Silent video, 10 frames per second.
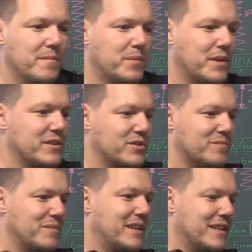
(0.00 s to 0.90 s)
but that
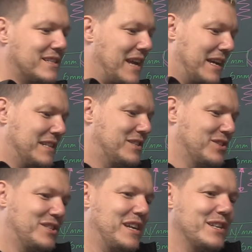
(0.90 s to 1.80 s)
doesn't mean it takes
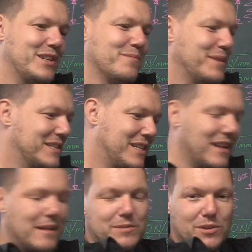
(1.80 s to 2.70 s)
just 10 newton metres to
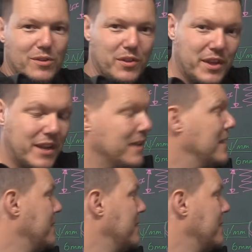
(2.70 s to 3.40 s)
collapse the whole thing.